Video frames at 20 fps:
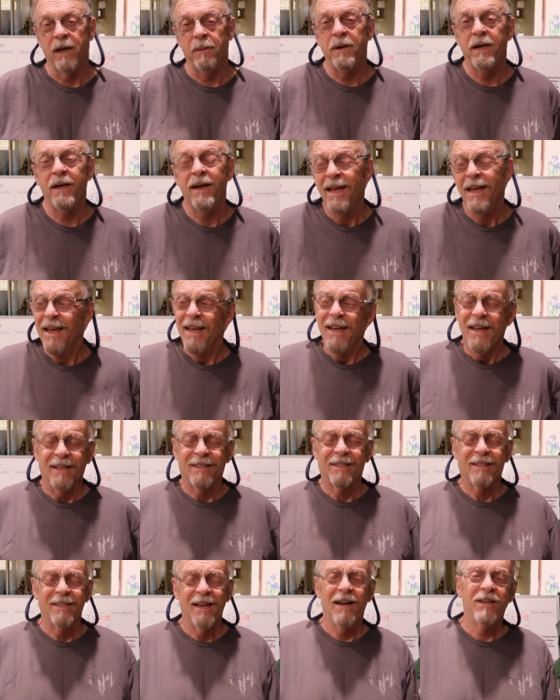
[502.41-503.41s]
I mean,
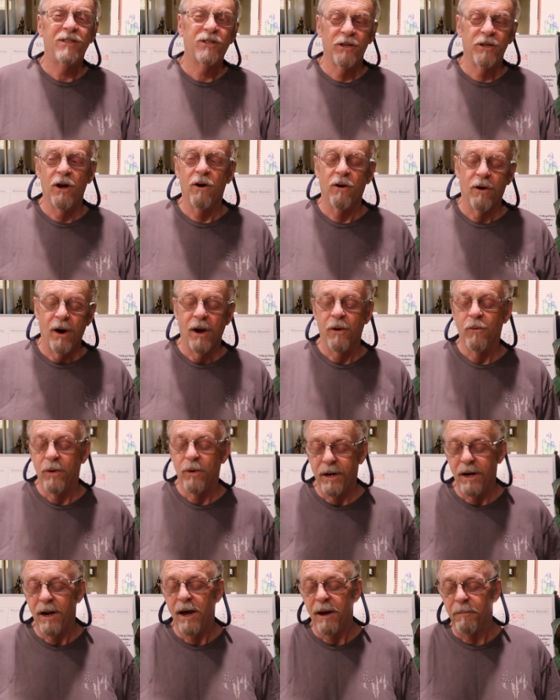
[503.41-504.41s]
it's nice to know, oh, I
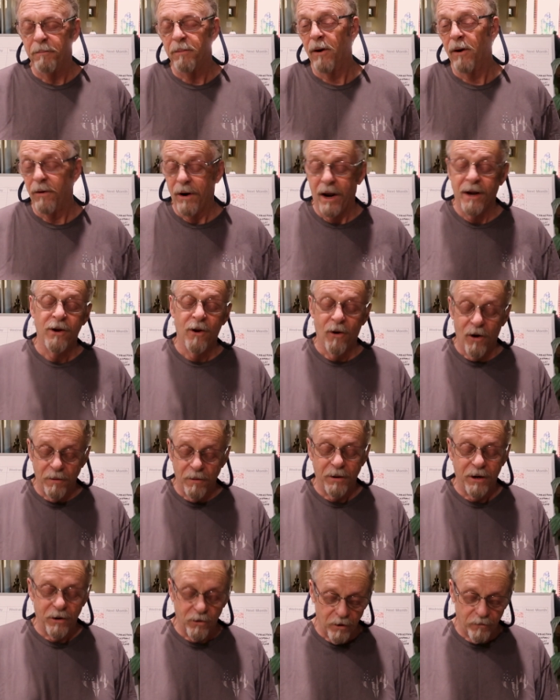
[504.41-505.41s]
went up, or I know I'm
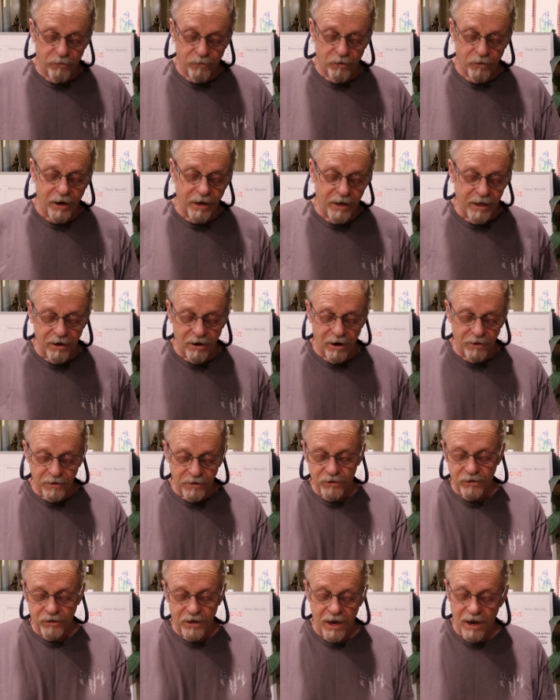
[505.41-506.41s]
going to go, before I get on the
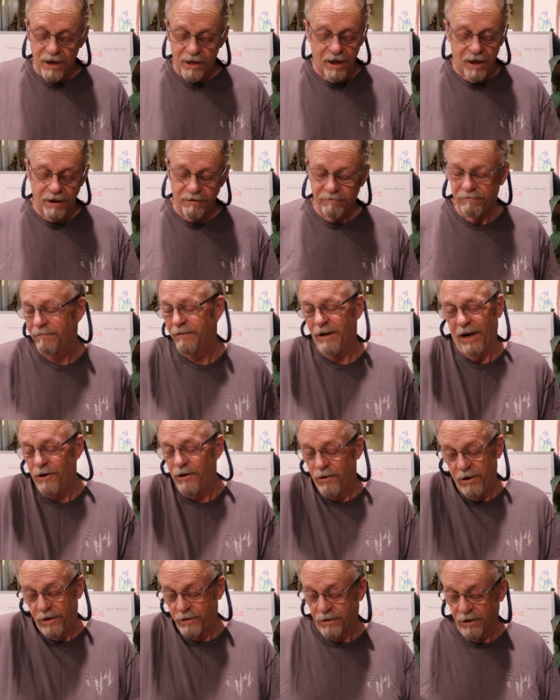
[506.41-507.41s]
scale, I, I
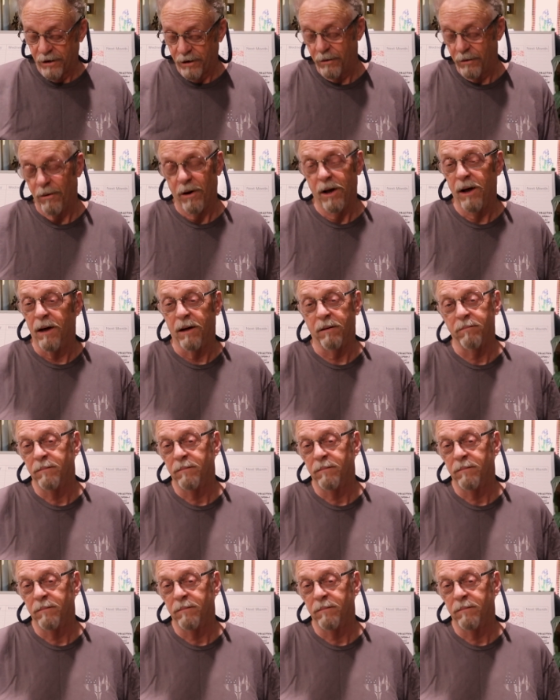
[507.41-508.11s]
knew I was going to go up.